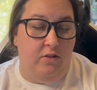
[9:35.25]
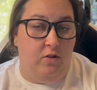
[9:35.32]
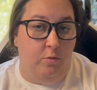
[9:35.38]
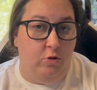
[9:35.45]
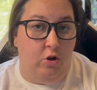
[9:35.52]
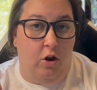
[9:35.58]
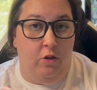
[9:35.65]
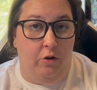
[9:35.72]
So
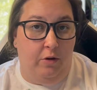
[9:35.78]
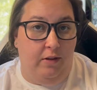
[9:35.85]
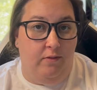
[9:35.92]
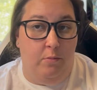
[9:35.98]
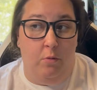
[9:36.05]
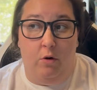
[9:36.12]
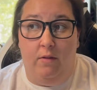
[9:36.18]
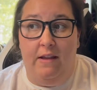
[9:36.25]
I'm sure I'll learn
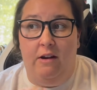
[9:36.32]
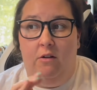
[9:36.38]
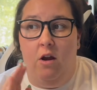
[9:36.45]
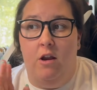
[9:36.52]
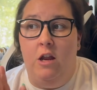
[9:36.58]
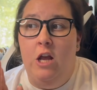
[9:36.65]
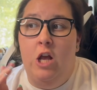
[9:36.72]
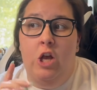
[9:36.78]
even more later
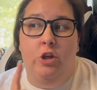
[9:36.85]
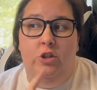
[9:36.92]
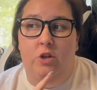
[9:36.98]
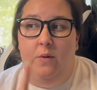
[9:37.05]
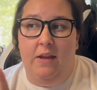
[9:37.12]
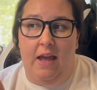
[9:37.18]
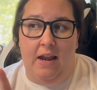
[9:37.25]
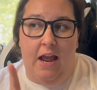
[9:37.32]
on.
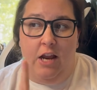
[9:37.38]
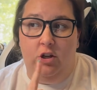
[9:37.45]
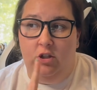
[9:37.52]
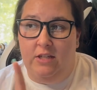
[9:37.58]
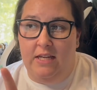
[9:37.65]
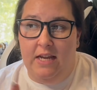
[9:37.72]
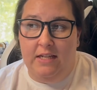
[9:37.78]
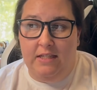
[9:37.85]
So again,
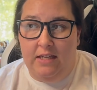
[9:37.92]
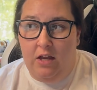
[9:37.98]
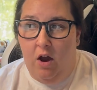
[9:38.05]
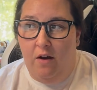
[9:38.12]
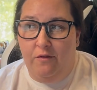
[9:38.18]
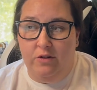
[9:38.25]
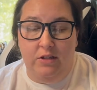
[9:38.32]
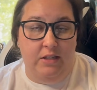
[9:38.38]
DAC
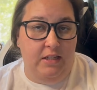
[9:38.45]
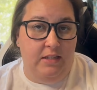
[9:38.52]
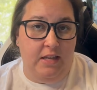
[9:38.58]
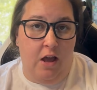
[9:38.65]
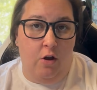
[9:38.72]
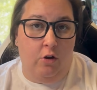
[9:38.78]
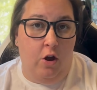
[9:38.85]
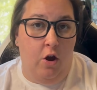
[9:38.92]
offers a
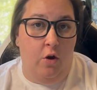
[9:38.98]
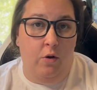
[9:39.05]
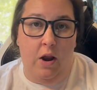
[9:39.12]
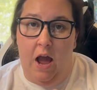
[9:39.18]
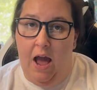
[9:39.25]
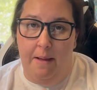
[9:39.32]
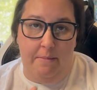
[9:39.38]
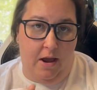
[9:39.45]
discount code.
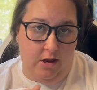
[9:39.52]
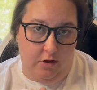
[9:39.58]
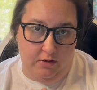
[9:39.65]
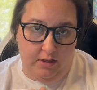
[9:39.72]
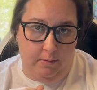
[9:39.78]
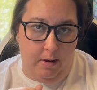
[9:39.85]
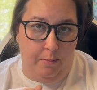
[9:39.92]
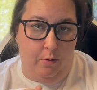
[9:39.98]
I'm not
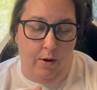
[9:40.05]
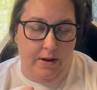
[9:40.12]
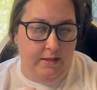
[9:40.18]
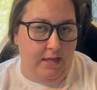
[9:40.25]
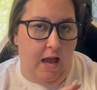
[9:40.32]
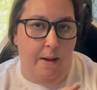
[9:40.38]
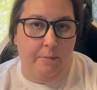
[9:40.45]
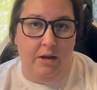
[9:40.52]
using my
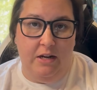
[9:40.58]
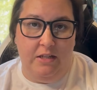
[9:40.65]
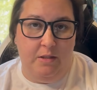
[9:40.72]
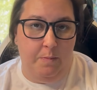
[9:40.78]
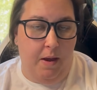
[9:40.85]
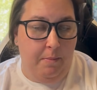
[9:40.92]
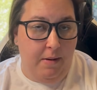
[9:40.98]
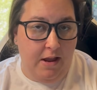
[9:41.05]
points. I'm going to
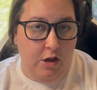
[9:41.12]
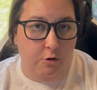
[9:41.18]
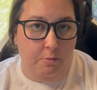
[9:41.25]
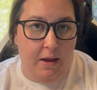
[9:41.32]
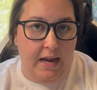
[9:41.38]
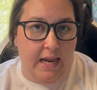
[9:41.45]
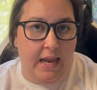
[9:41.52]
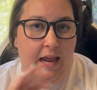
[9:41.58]
spend my own
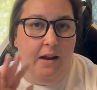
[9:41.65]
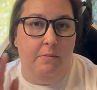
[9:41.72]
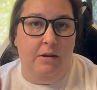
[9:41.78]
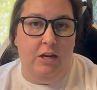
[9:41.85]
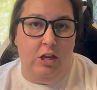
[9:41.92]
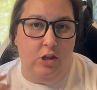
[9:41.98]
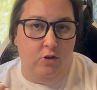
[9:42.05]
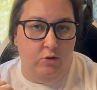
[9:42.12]
money, and I'm
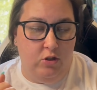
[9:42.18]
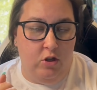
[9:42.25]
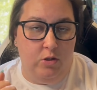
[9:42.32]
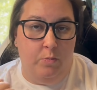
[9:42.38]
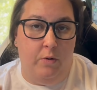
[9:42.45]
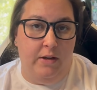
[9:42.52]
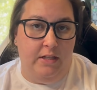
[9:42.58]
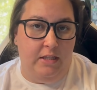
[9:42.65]
going to use
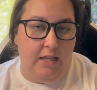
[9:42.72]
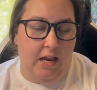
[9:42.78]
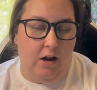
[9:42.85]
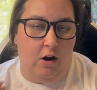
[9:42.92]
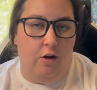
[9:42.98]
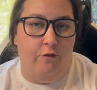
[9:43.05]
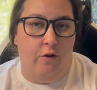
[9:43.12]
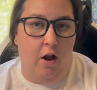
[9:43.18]
those points
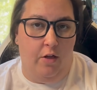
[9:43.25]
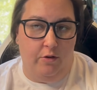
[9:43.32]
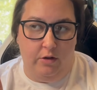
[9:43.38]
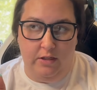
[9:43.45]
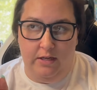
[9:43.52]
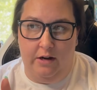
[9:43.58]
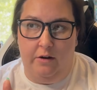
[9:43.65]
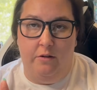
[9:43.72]
later for other
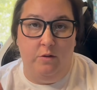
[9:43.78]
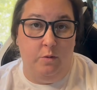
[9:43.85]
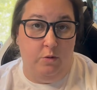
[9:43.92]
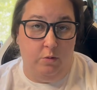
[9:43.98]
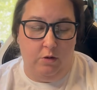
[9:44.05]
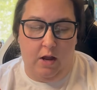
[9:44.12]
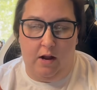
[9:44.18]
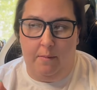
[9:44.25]
scenarios,
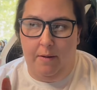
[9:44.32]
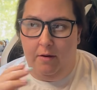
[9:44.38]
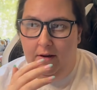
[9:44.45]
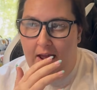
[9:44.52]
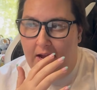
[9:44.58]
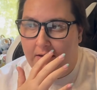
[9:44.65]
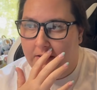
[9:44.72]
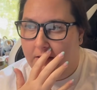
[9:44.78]
which we'll talk about
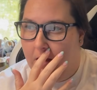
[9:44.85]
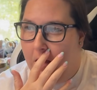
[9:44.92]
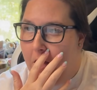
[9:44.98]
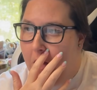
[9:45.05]
next.